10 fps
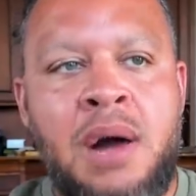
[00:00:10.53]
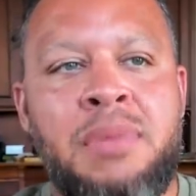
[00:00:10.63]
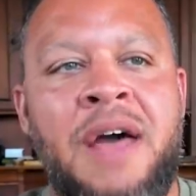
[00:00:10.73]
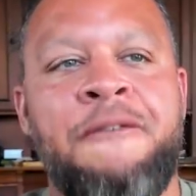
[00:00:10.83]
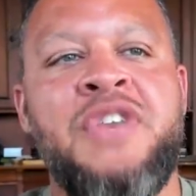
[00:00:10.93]

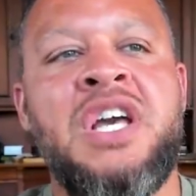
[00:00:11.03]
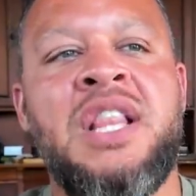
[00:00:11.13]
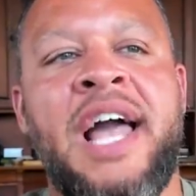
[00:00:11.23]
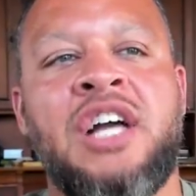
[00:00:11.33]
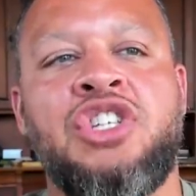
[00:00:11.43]
but I feel
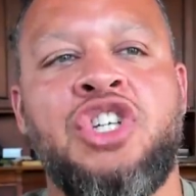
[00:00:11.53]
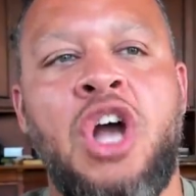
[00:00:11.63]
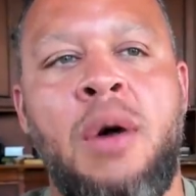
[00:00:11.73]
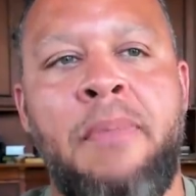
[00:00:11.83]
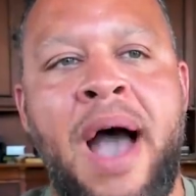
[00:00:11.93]
like a
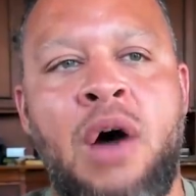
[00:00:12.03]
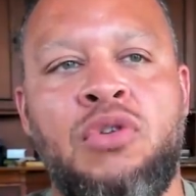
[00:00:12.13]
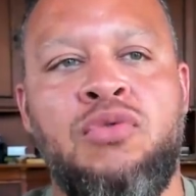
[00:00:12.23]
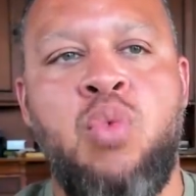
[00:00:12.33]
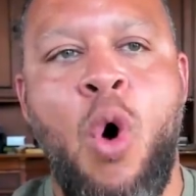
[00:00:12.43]
chump out
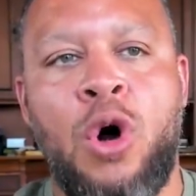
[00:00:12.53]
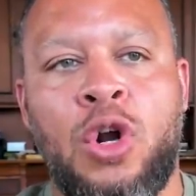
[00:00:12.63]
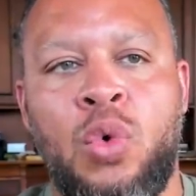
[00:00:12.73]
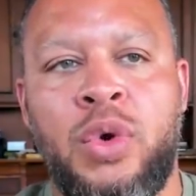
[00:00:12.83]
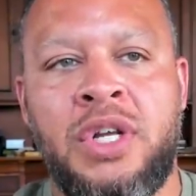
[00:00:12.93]
of
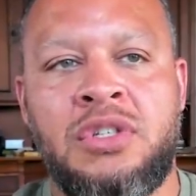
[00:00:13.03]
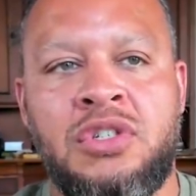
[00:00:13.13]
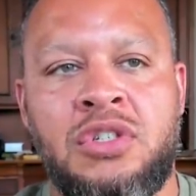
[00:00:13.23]
water when